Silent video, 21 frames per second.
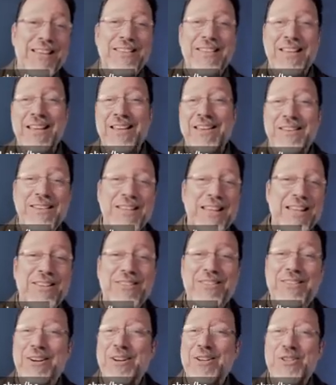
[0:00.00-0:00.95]
And then they
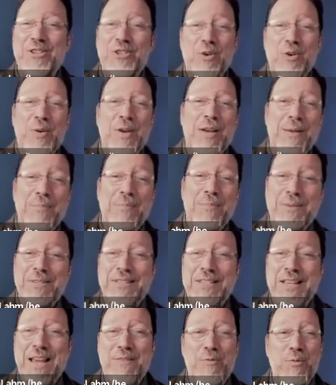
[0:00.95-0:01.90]
started showing up at
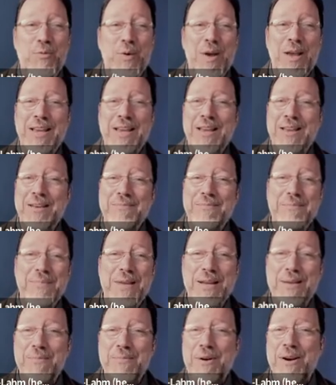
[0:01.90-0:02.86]
Safeway and
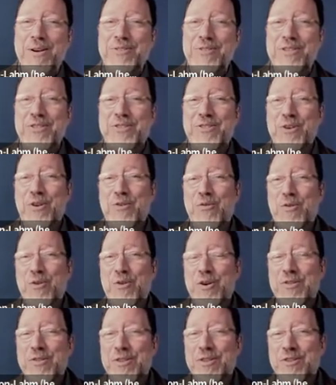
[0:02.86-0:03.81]
mini marts and so
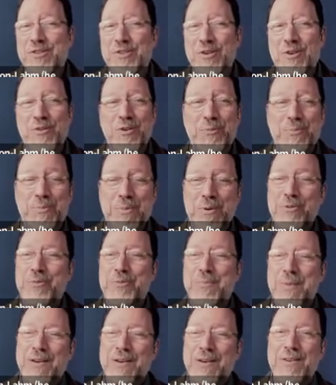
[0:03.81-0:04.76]
forth. And so those
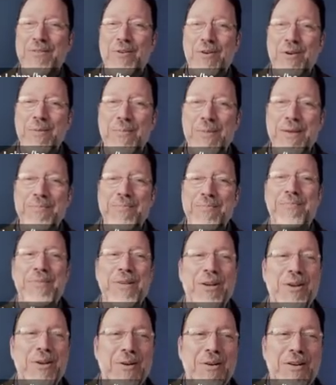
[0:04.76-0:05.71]
postmodern ornament,
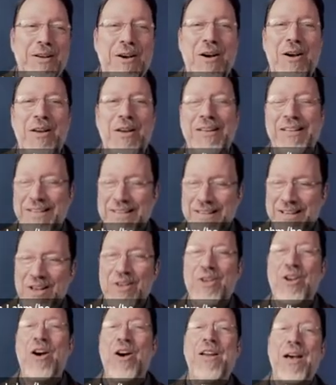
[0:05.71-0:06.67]
caught
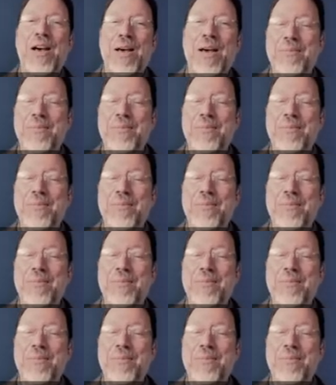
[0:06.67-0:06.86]
on